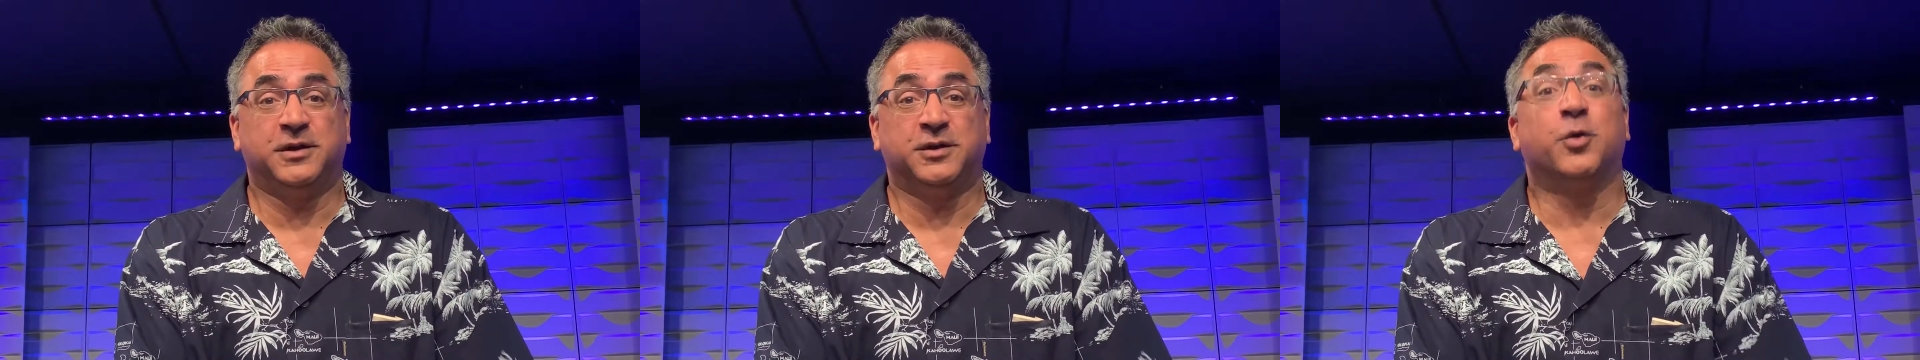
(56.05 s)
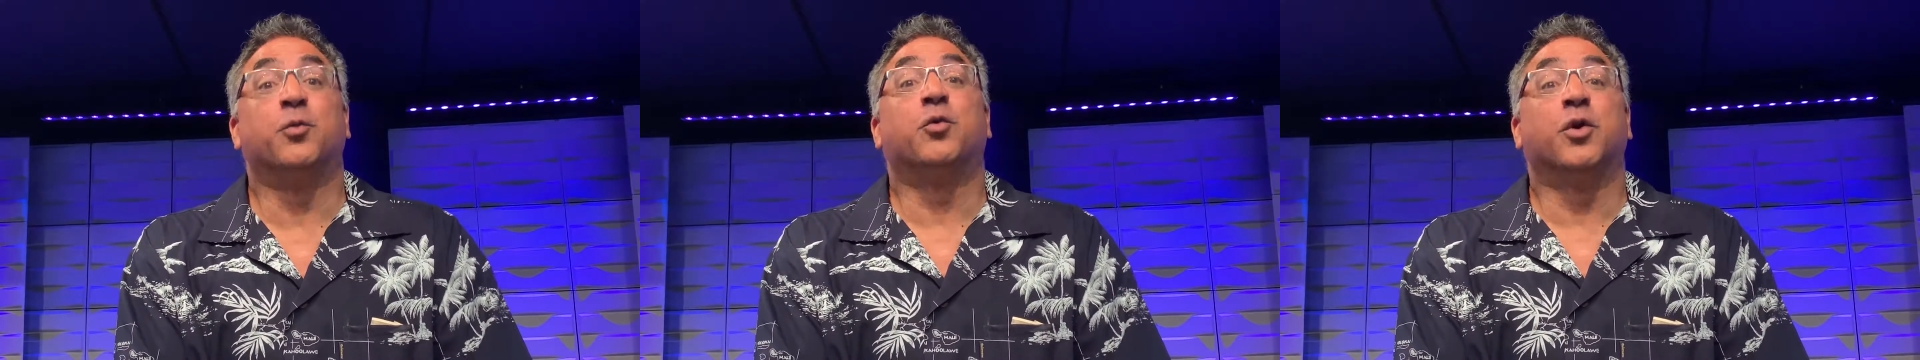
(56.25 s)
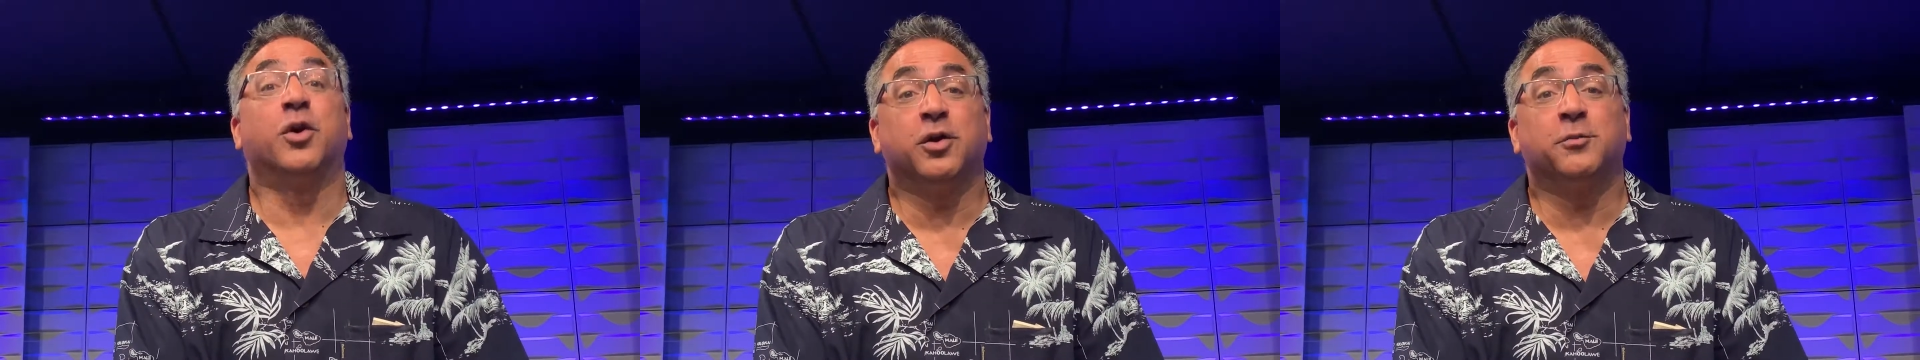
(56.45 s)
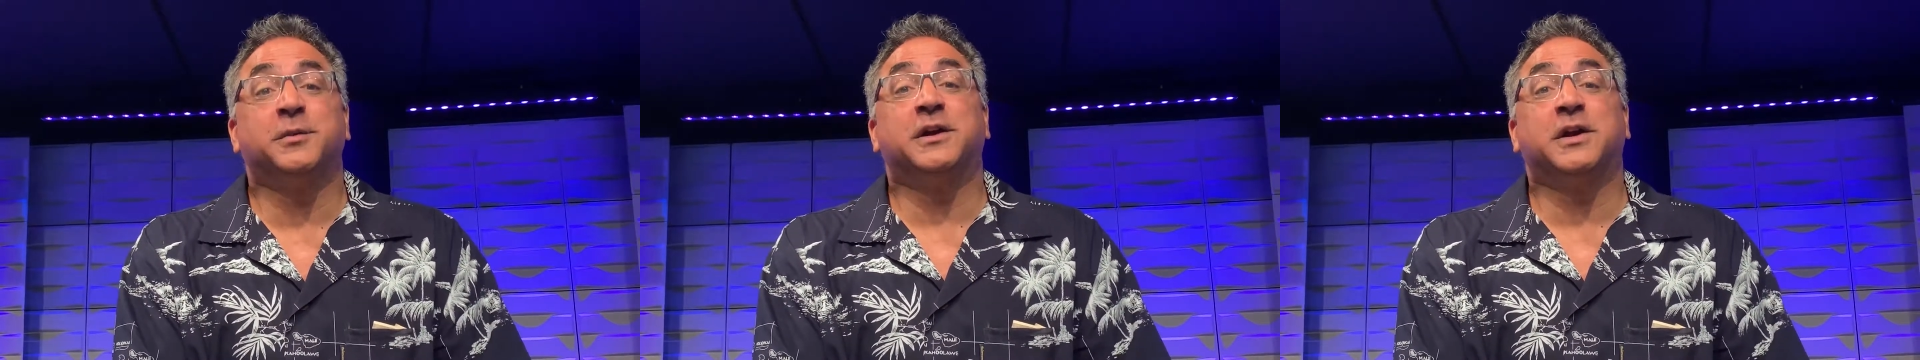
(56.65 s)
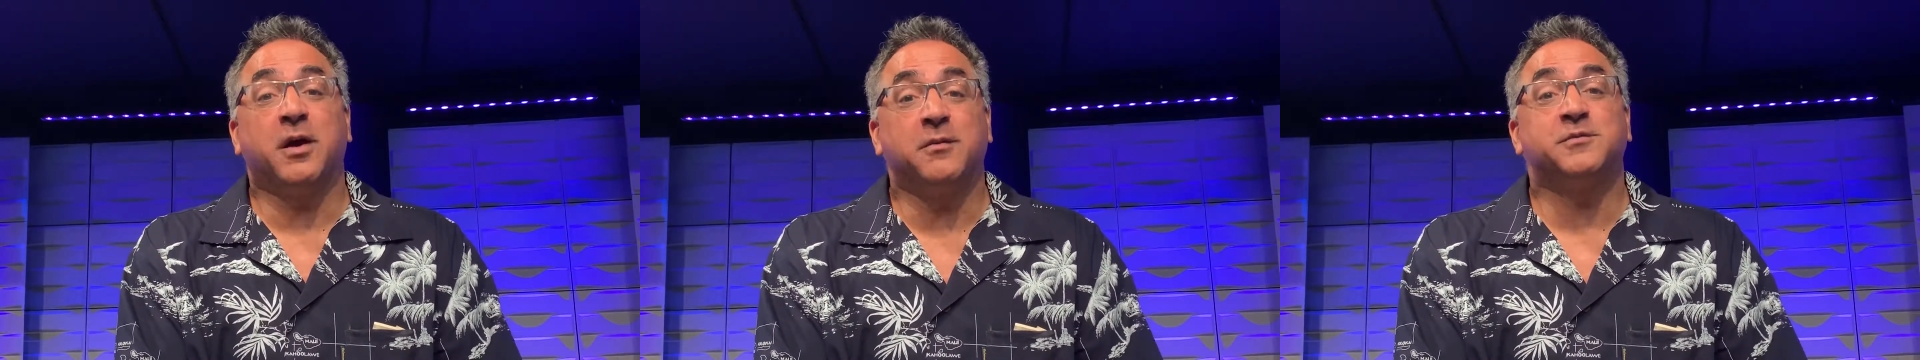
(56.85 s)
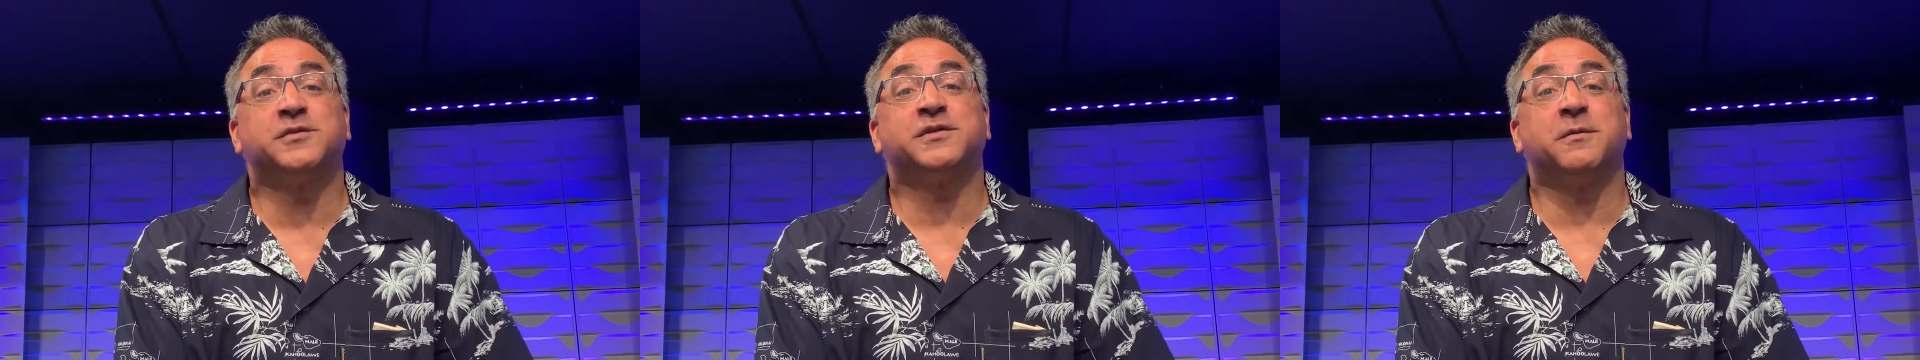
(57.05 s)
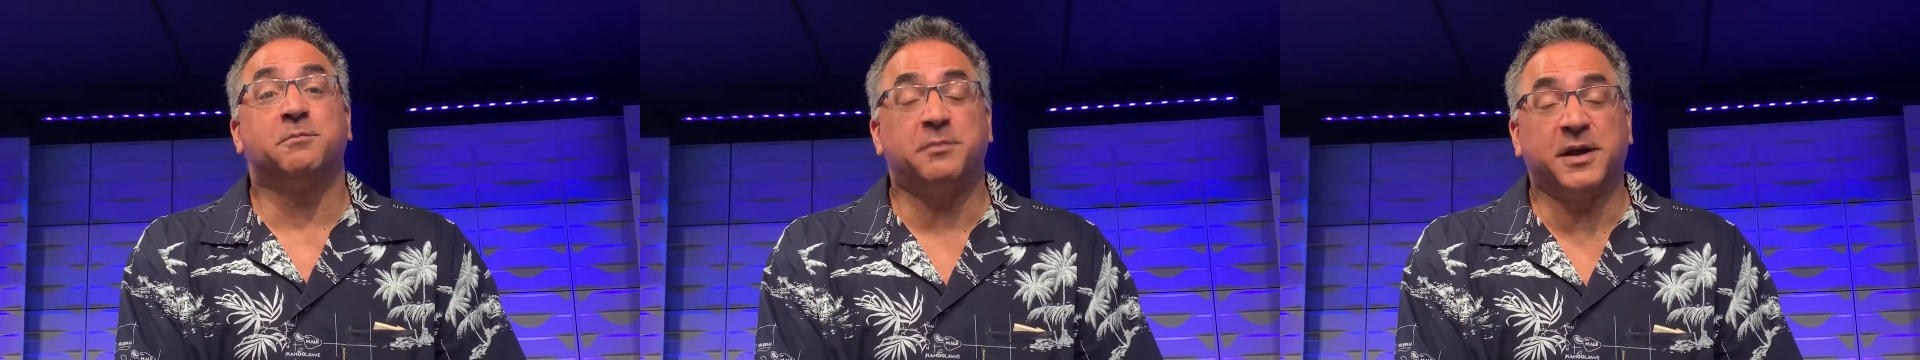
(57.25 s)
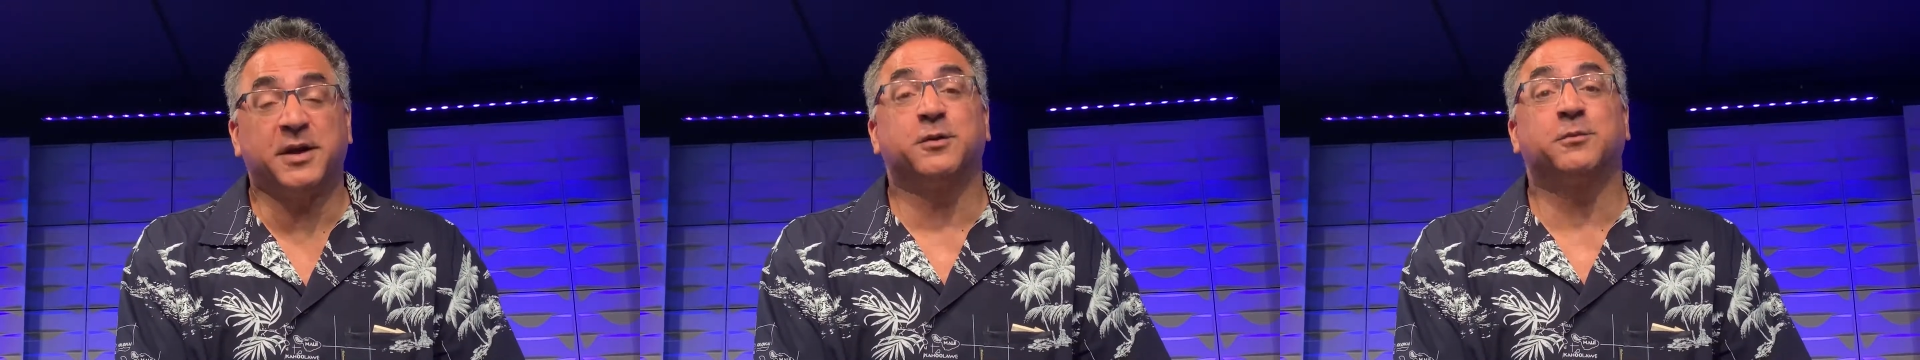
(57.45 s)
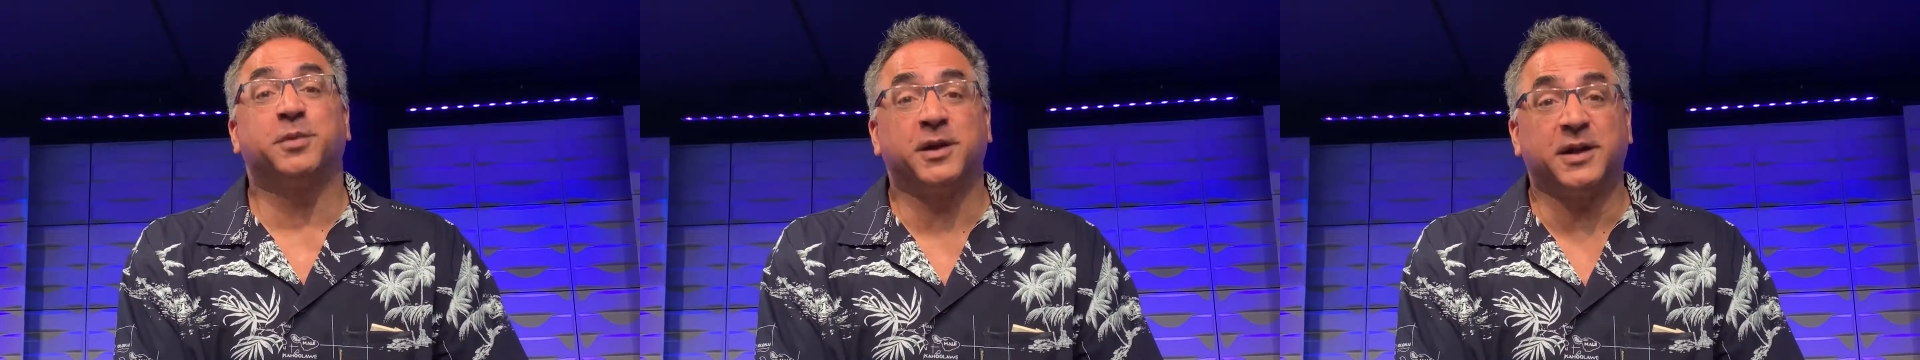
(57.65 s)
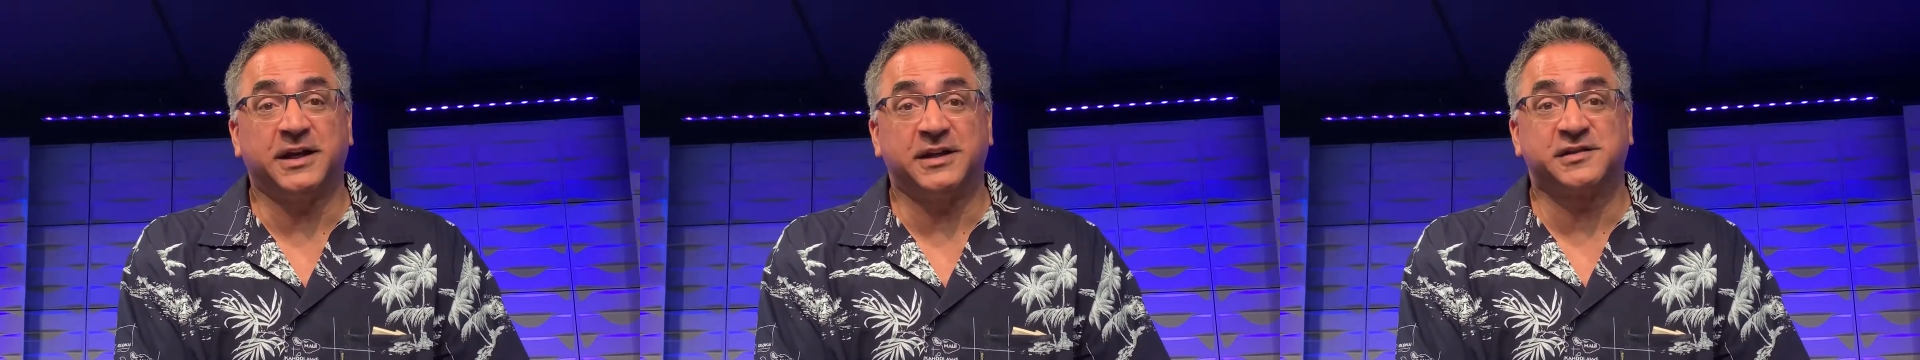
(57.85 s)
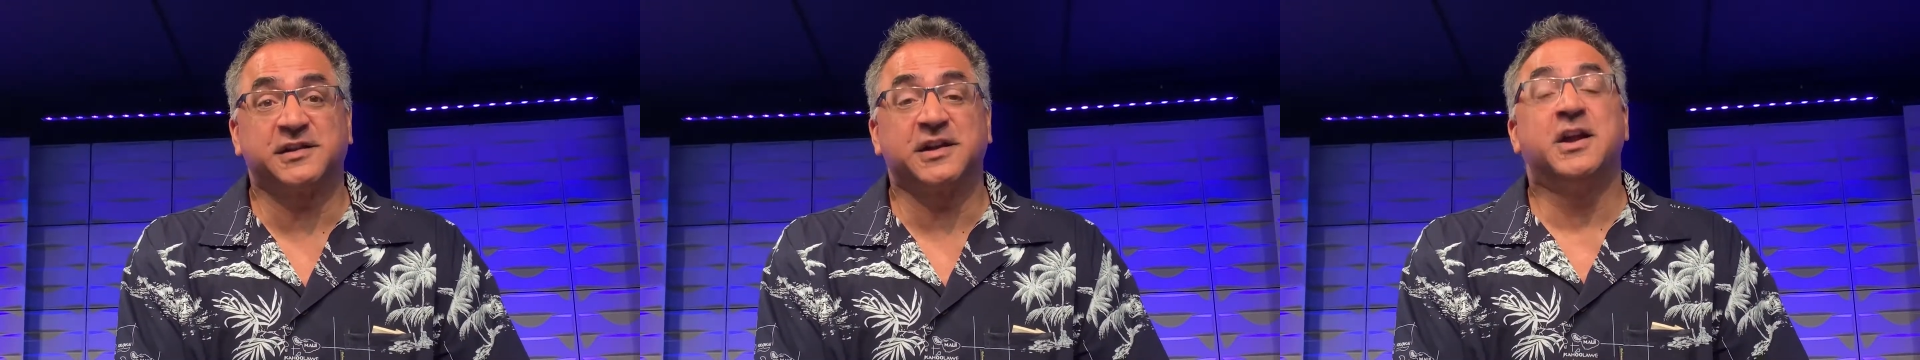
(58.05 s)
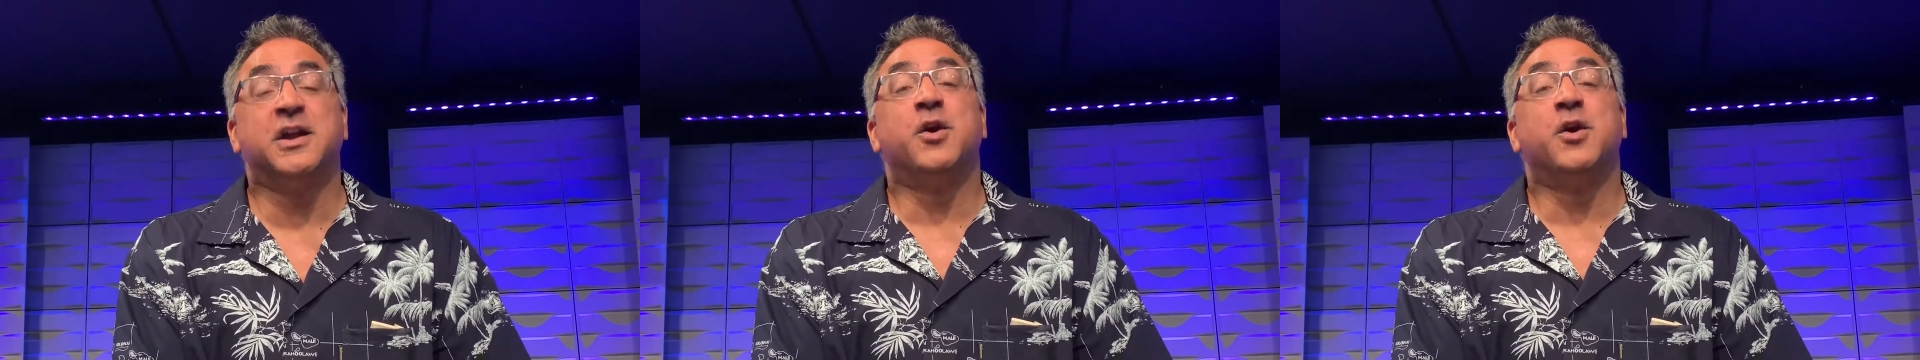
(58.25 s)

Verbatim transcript: The world becomes a better place